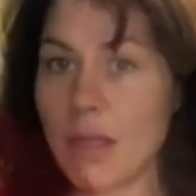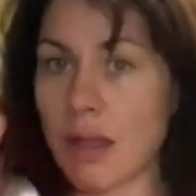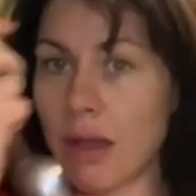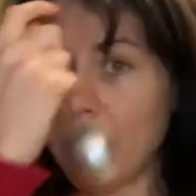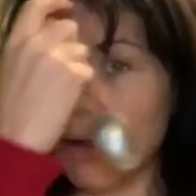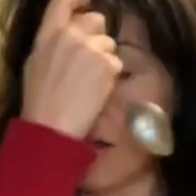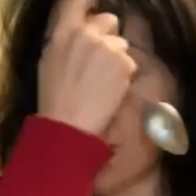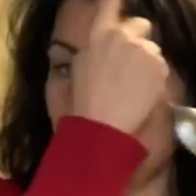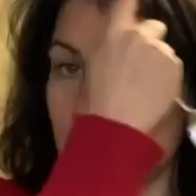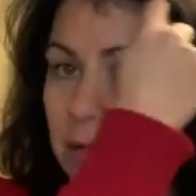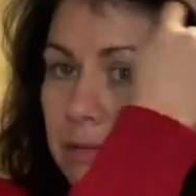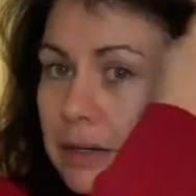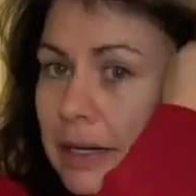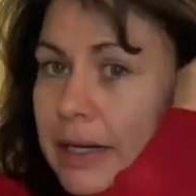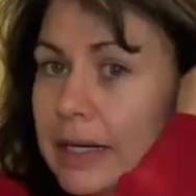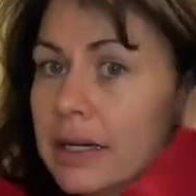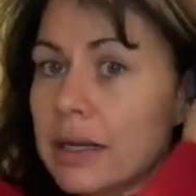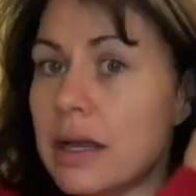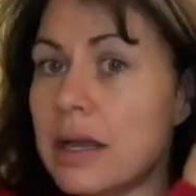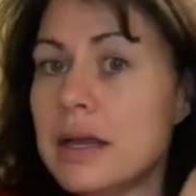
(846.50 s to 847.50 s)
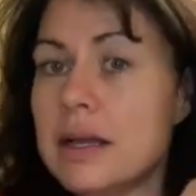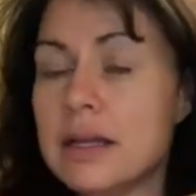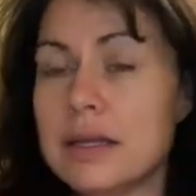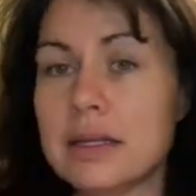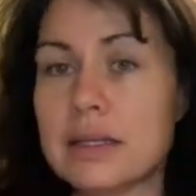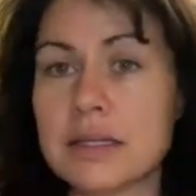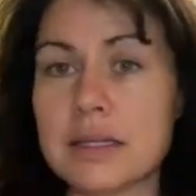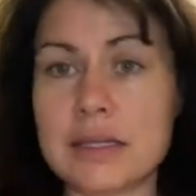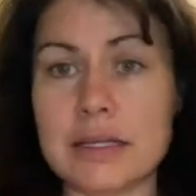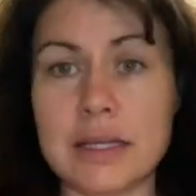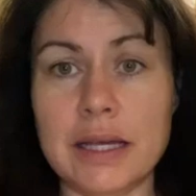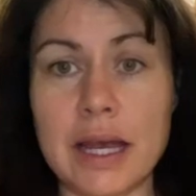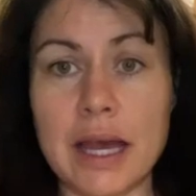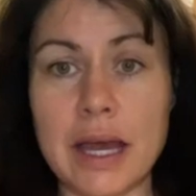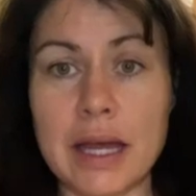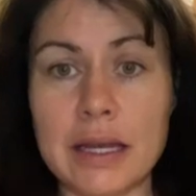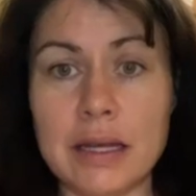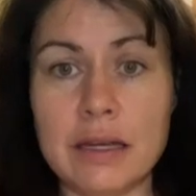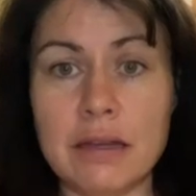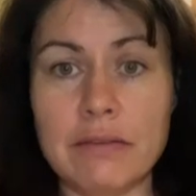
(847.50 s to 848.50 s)
All right, this is the
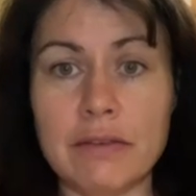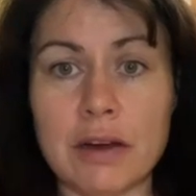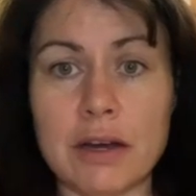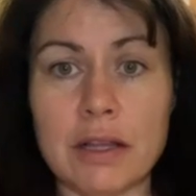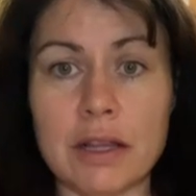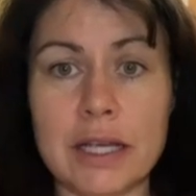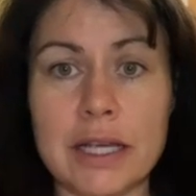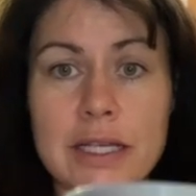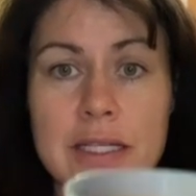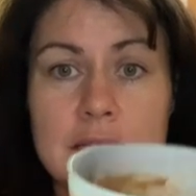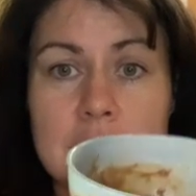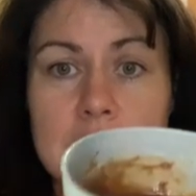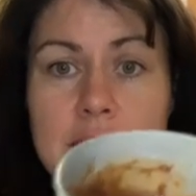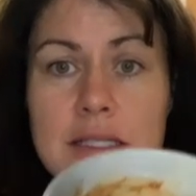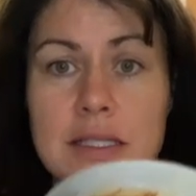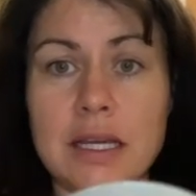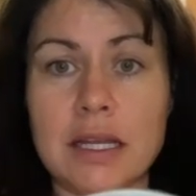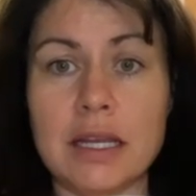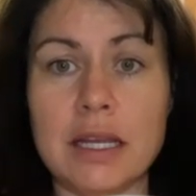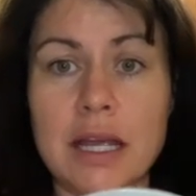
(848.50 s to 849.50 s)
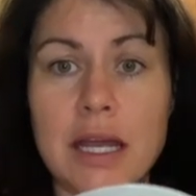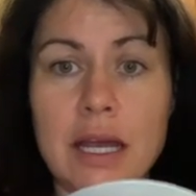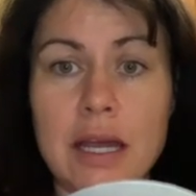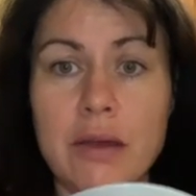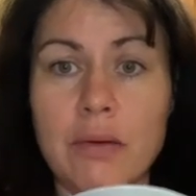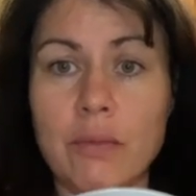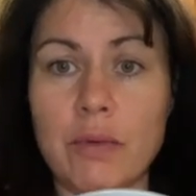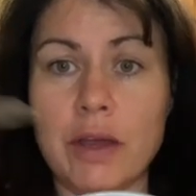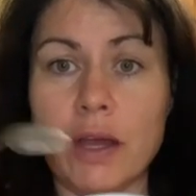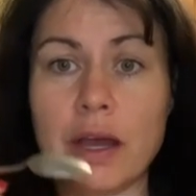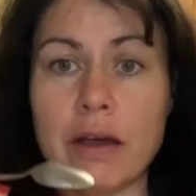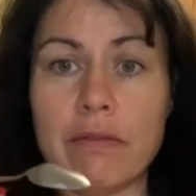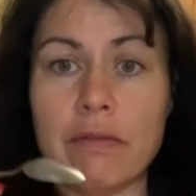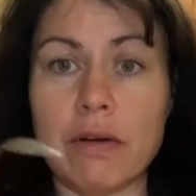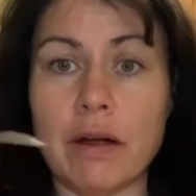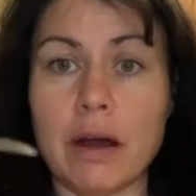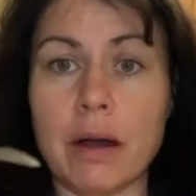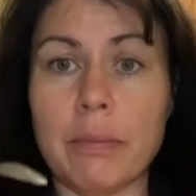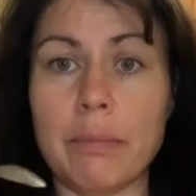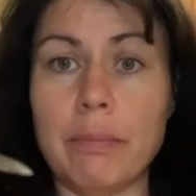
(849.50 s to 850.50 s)
end of our lazy Sunday. We have
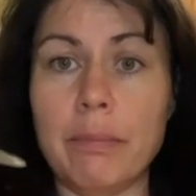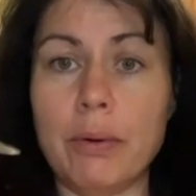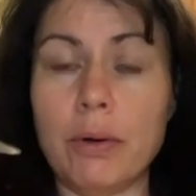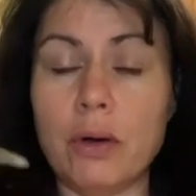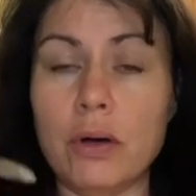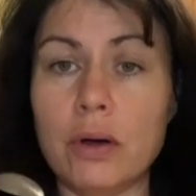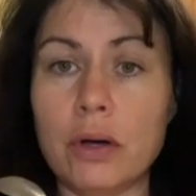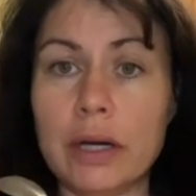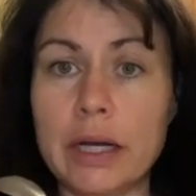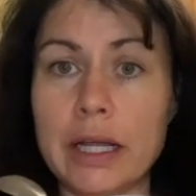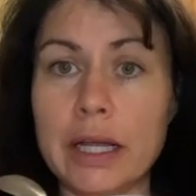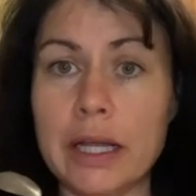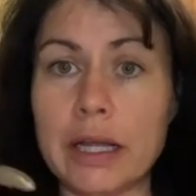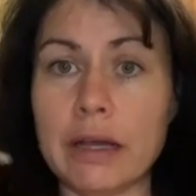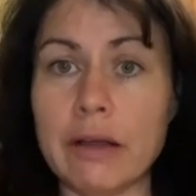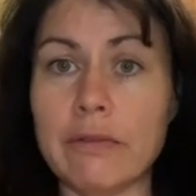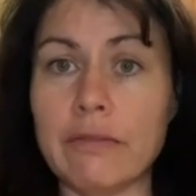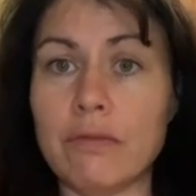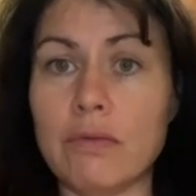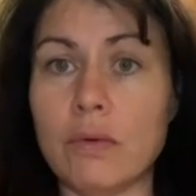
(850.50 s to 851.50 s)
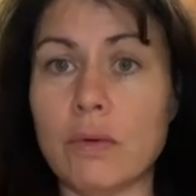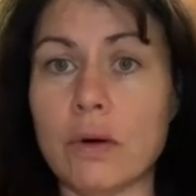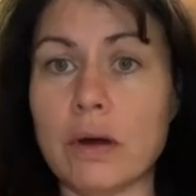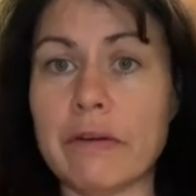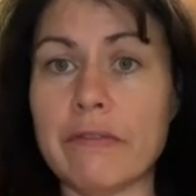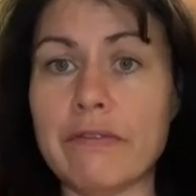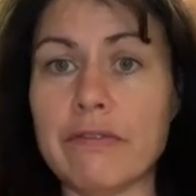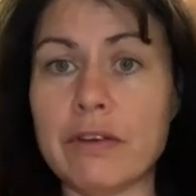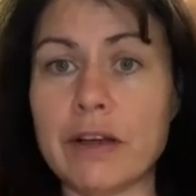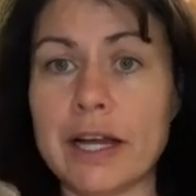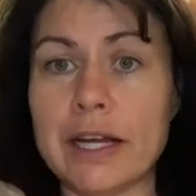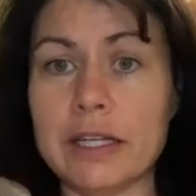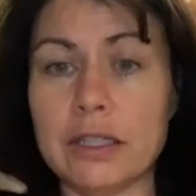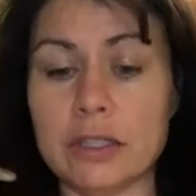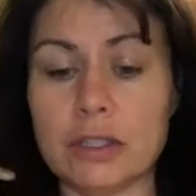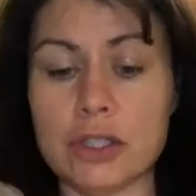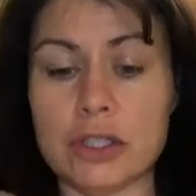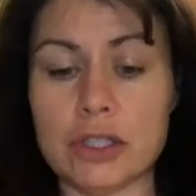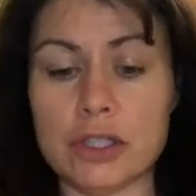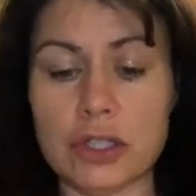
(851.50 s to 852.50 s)
our pudding for final
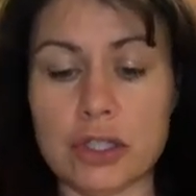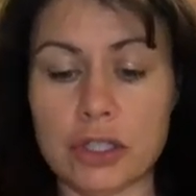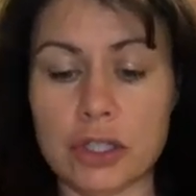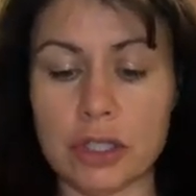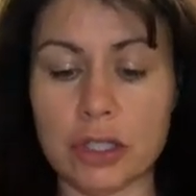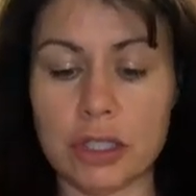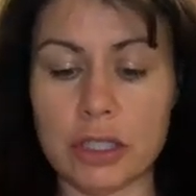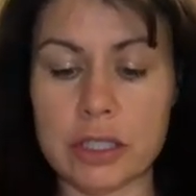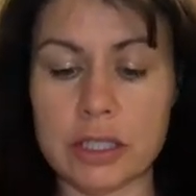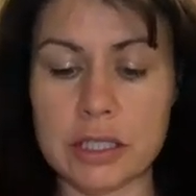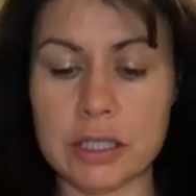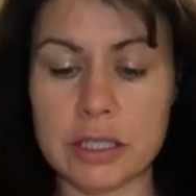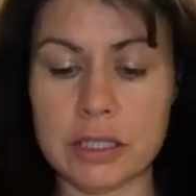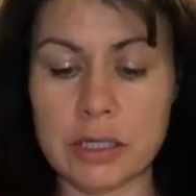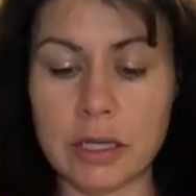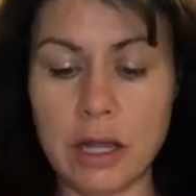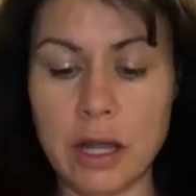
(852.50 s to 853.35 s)
dessert.